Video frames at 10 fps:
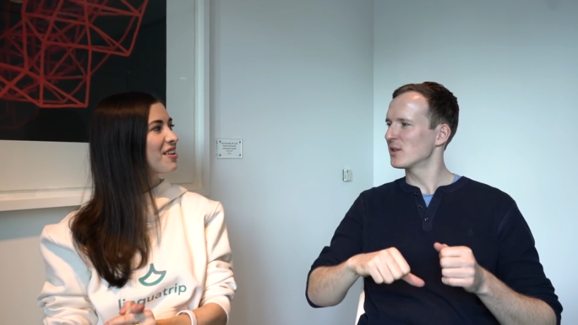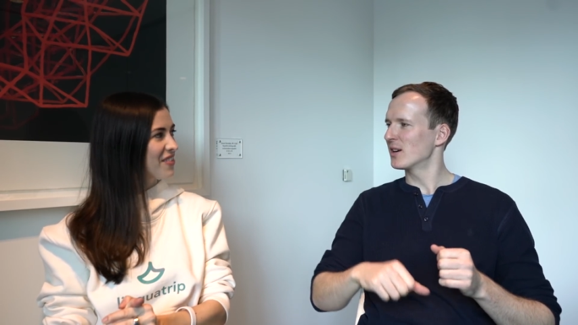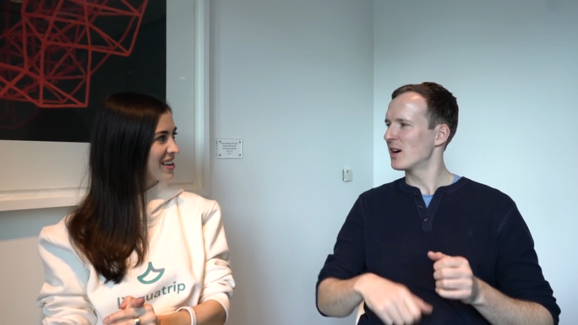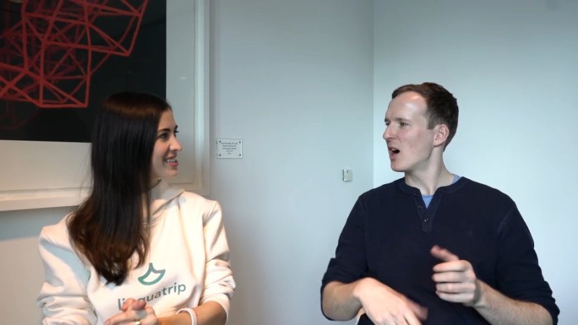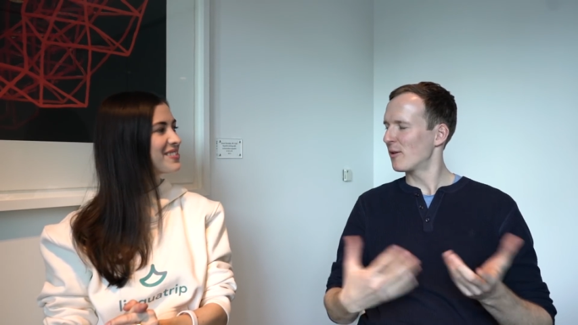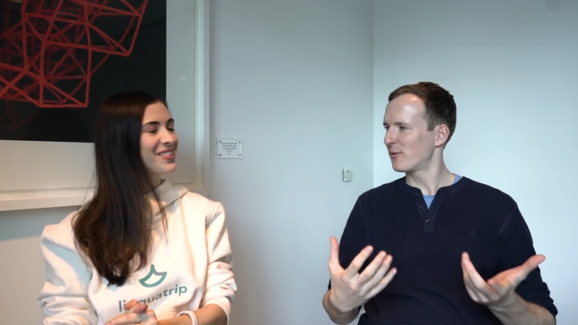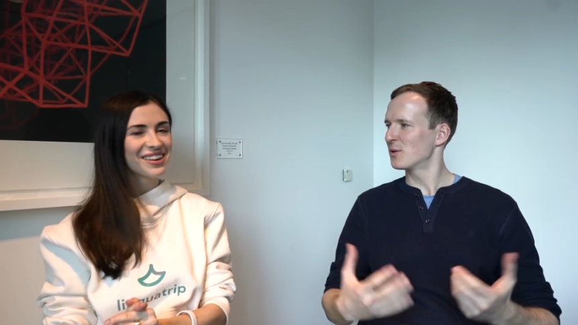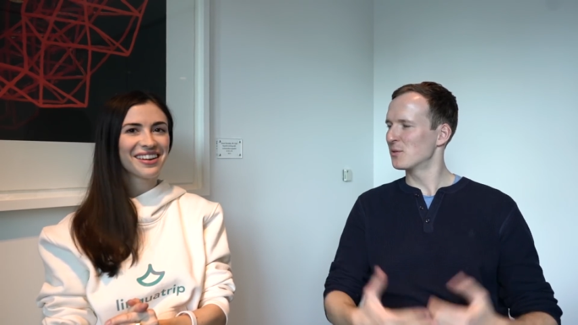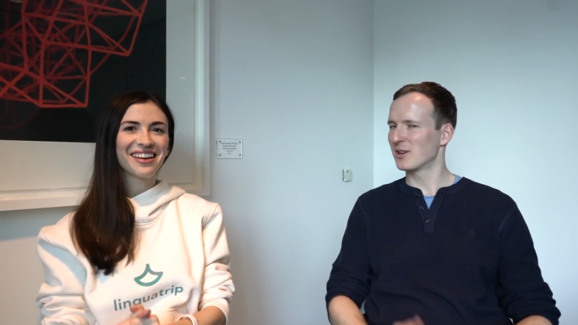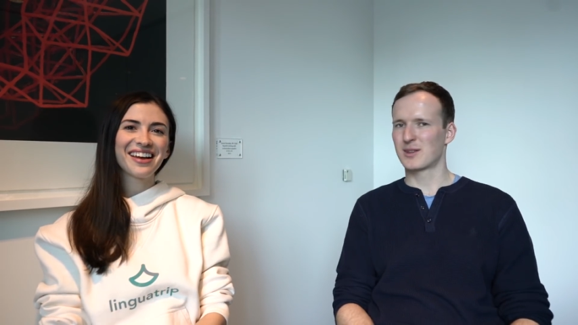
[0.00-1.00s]
Speaker 1: rough estimate.
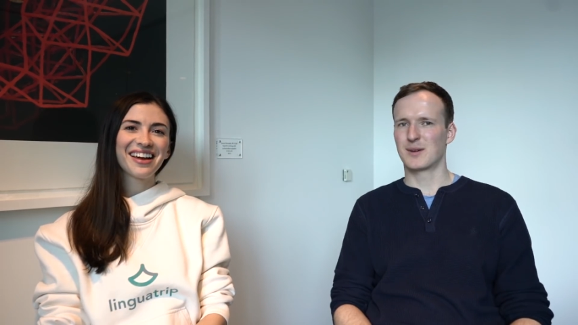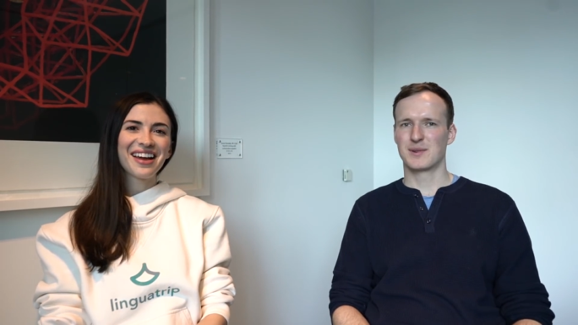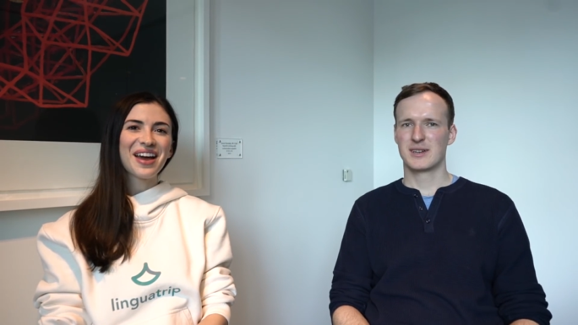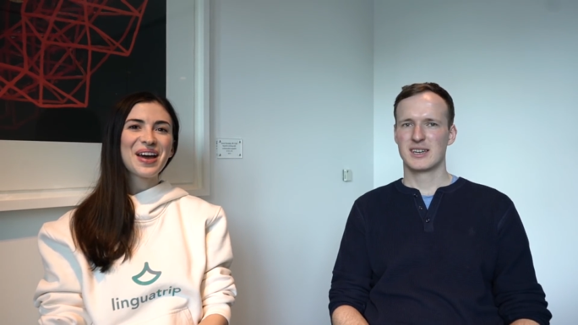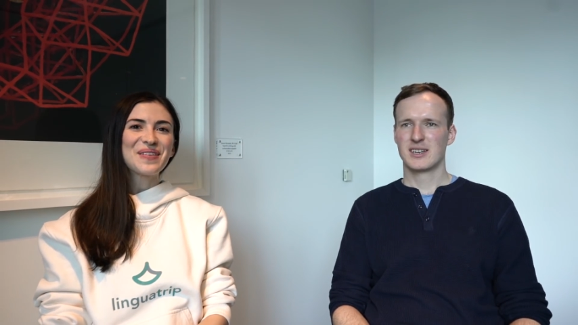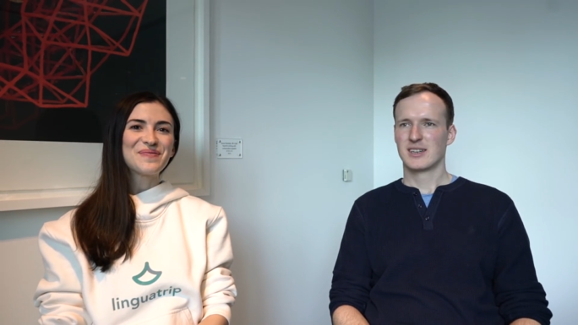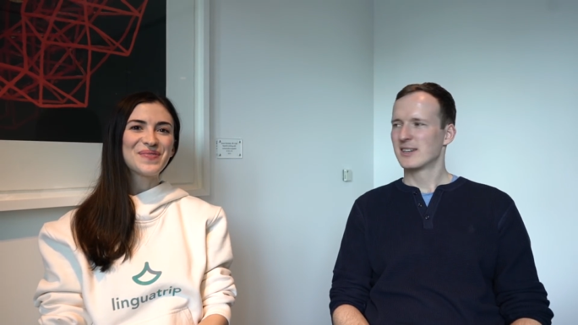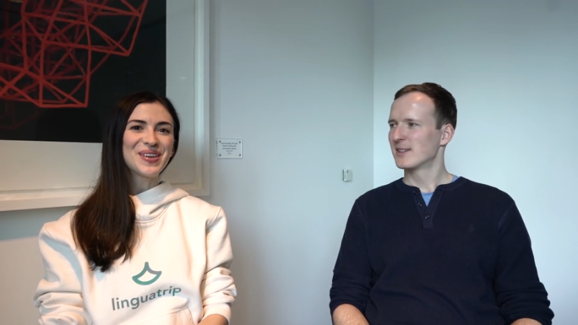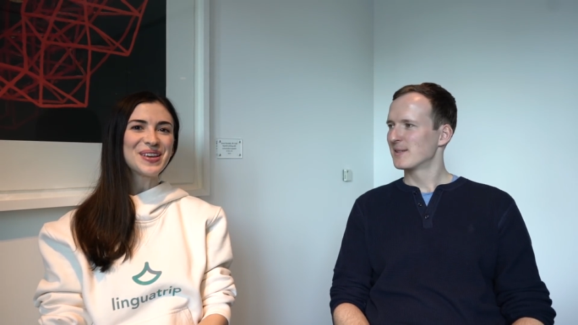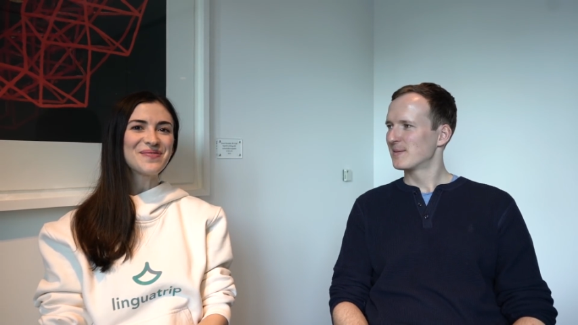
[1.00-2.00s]
of the rule of thumb.
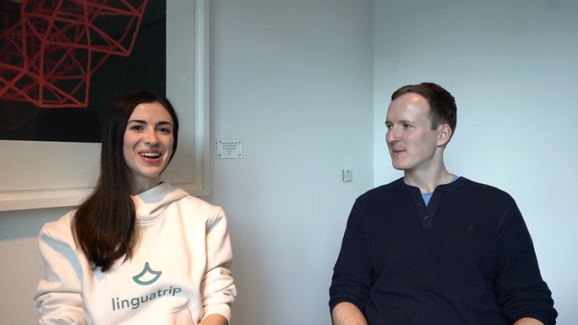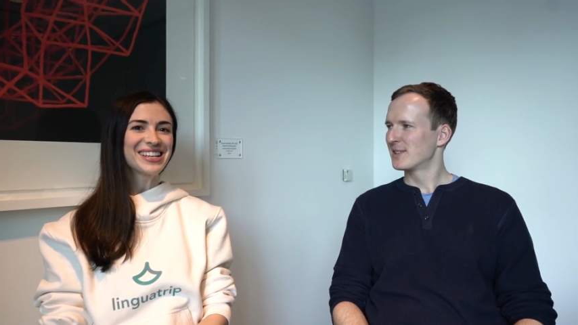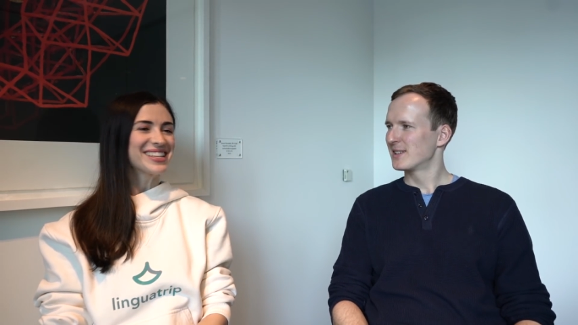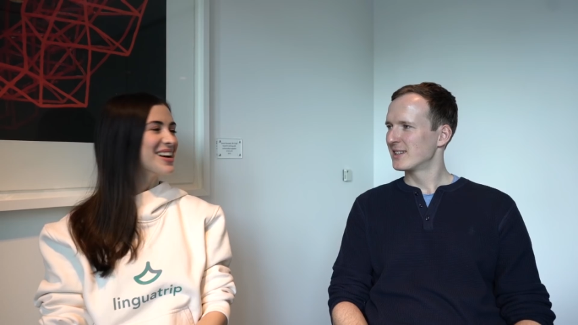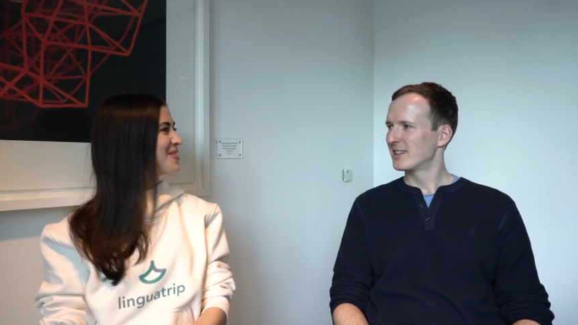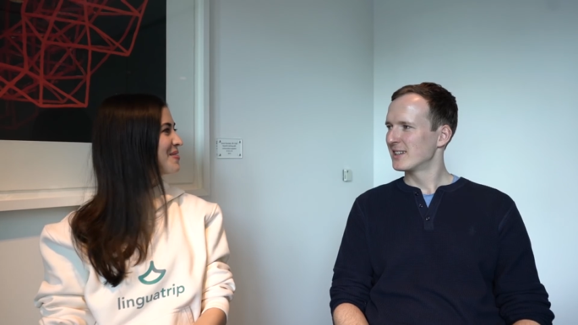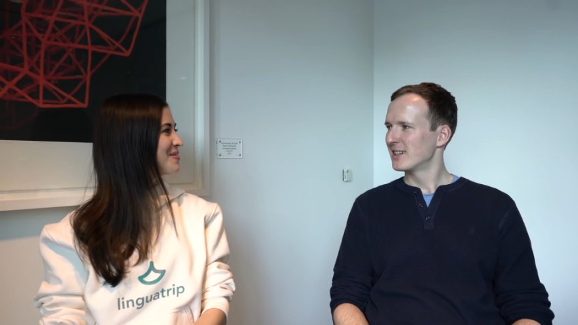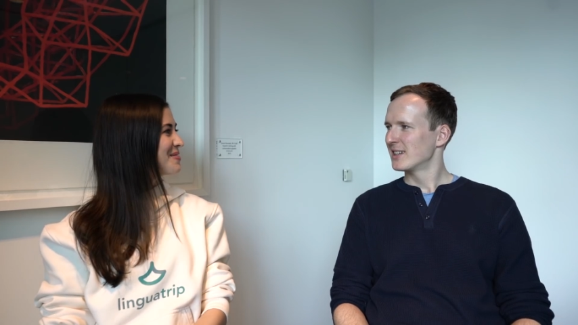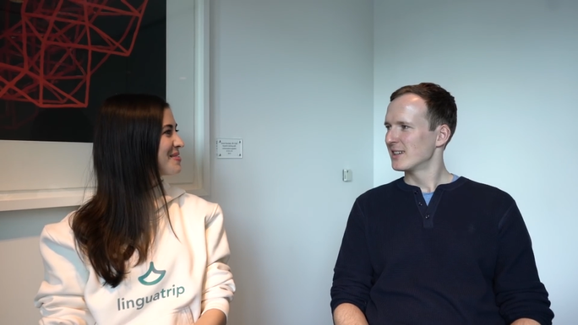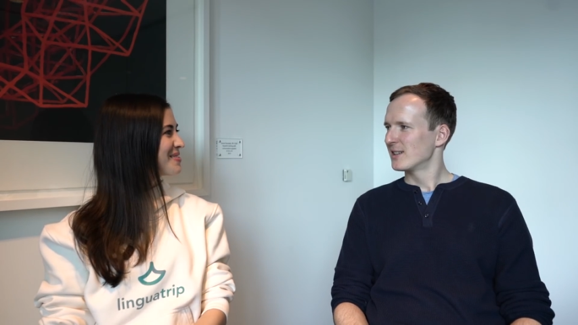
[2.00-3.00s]
Pi mal
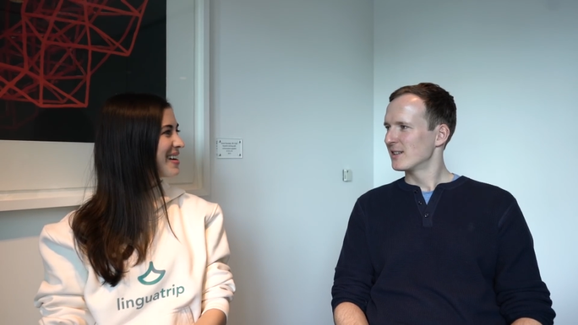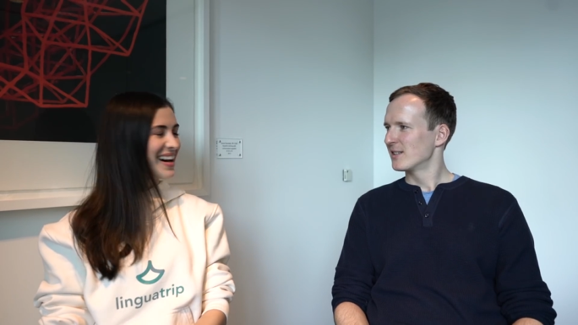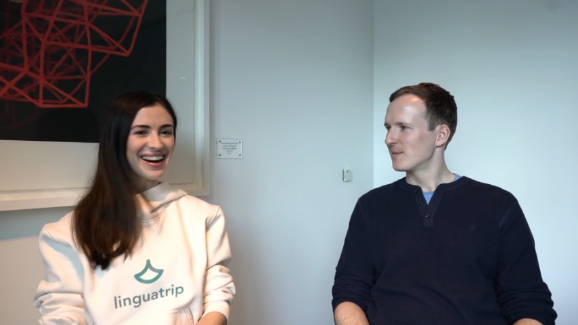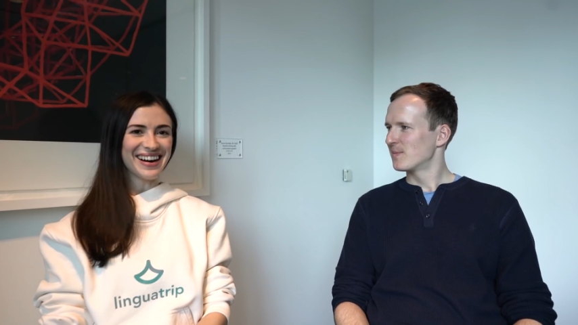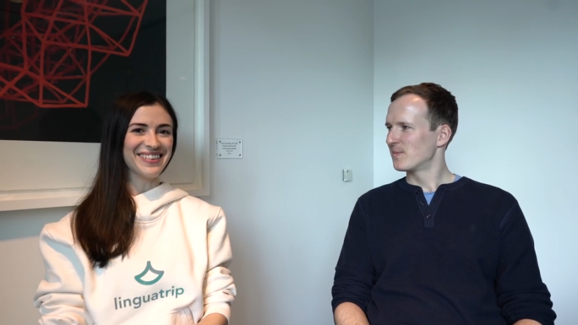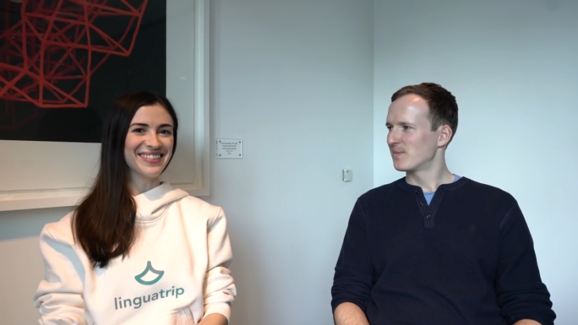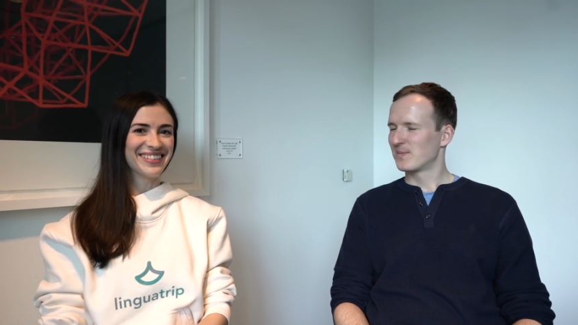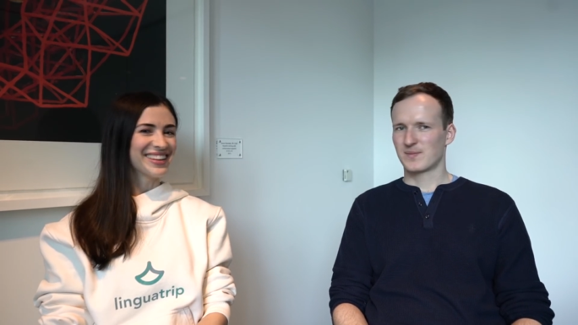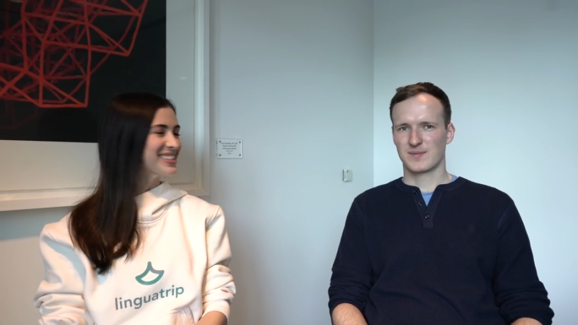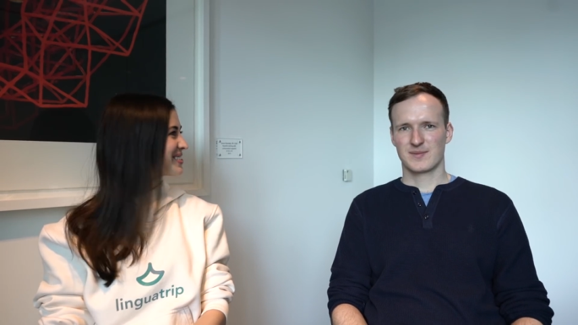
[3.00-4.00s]
Daumen.
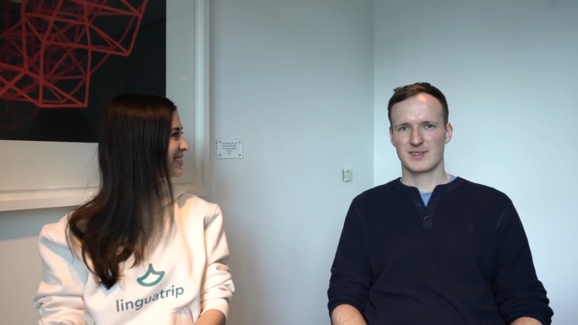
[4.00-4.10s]
Wow, that's